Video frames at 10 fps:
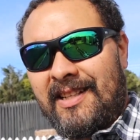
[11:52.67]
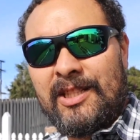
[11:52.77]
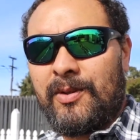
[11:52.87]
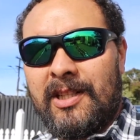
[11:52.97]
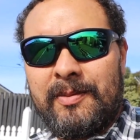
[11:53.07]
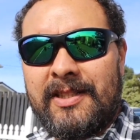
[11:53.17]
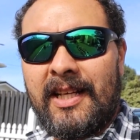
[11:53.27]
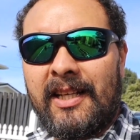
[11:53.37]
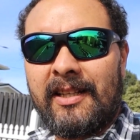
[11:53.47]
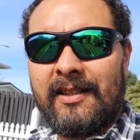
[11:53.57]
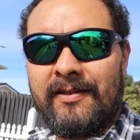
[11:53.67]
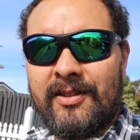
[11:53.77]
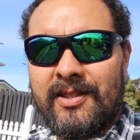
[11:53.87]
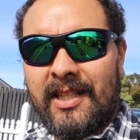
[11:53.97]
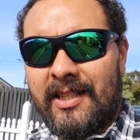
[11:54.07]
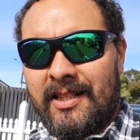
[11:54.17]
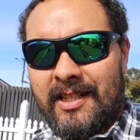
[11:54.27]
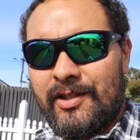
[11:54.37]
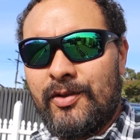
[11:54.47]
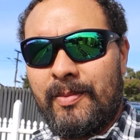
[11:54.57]
that's what I'd be taking if I was taking an
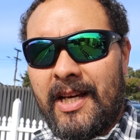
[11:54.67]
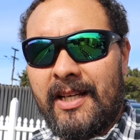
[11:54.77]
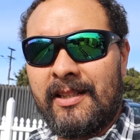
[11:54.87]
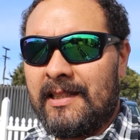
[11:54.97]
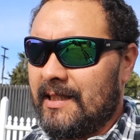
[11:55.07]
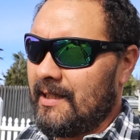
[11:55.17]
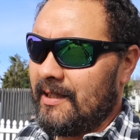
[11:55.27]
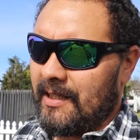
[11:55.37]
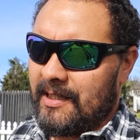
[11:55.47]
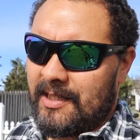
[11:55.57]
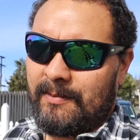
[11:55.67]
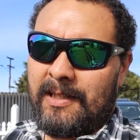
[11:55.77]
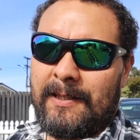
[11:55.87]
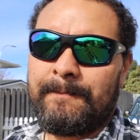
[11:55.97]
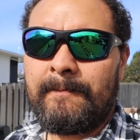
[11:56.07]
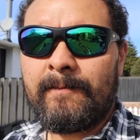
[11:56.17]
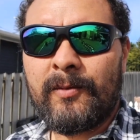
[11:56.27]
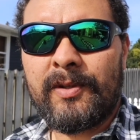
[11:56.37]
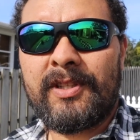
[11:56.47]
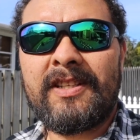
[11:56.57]
extra bag and some
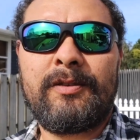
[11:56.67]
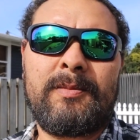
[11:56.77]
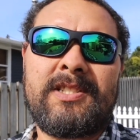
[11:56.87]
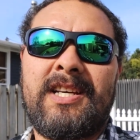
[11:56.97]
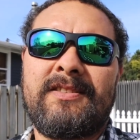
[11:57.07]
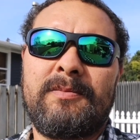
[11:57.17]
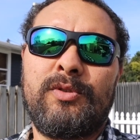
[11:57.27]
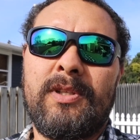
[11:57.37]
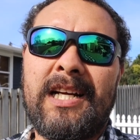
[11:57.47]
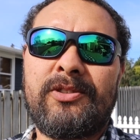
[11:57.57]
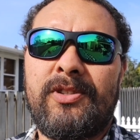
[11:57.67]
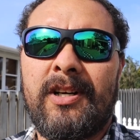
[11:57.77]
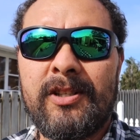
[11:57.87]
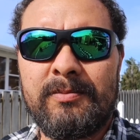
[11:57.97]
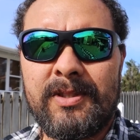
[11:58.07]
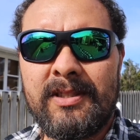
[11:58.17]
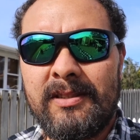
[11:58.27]
giving myself some more luxury items.